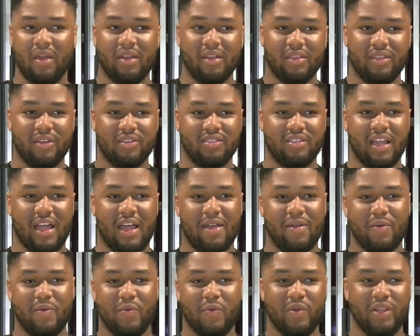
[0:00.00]
There's
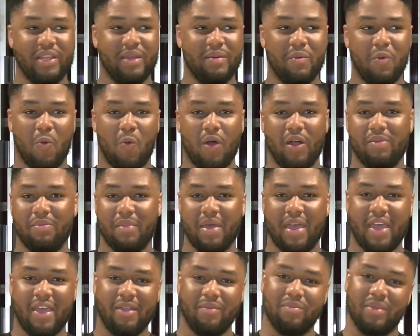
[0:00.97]
not really one
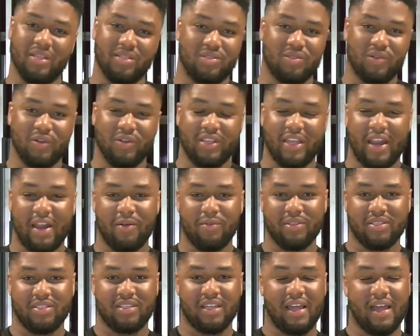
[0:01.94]
main mentor that I would
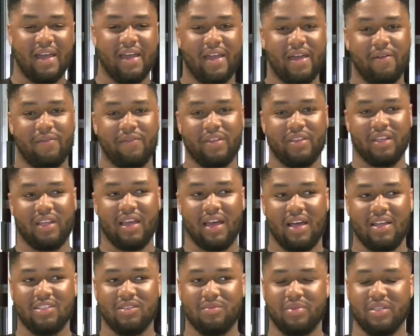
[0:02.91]
say I have in the
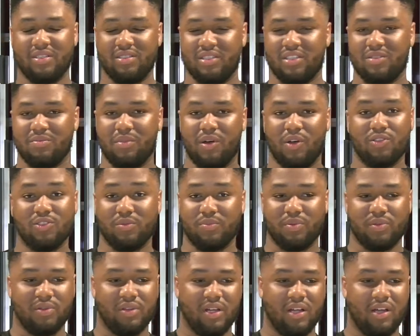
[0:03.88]
College of Business. There's
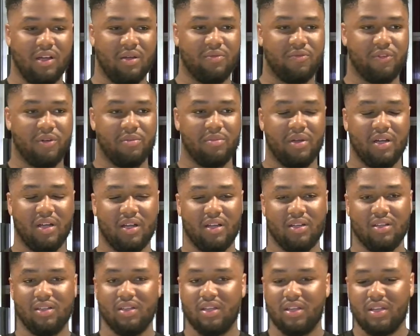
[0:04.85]
multiple, from
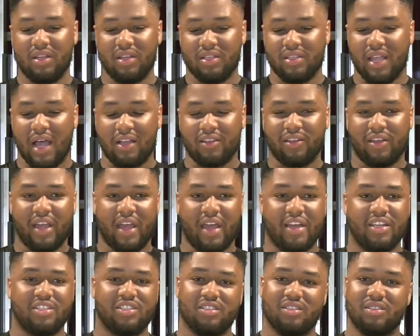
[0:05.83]
Dr.
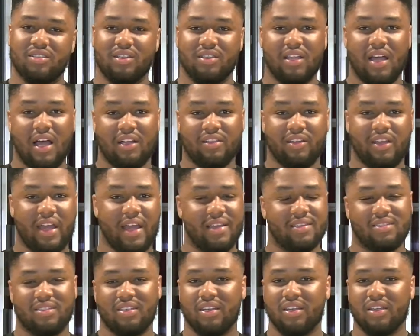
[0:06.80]
Cashin to Dr.
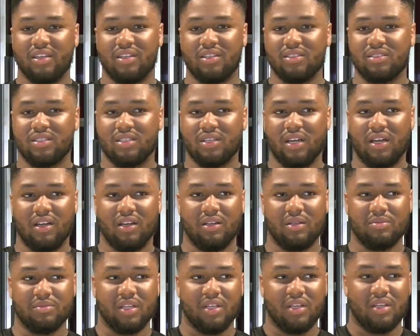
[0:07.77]
Castile to
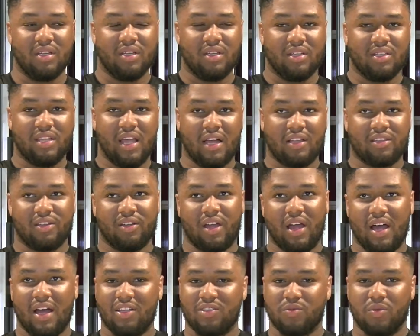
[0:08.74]
Dr.
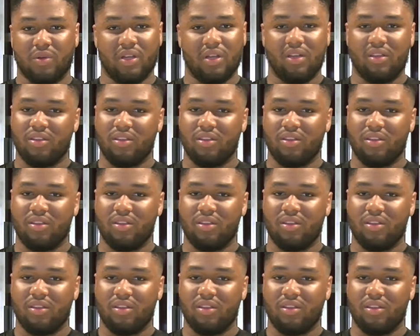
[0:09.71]
Cogswell.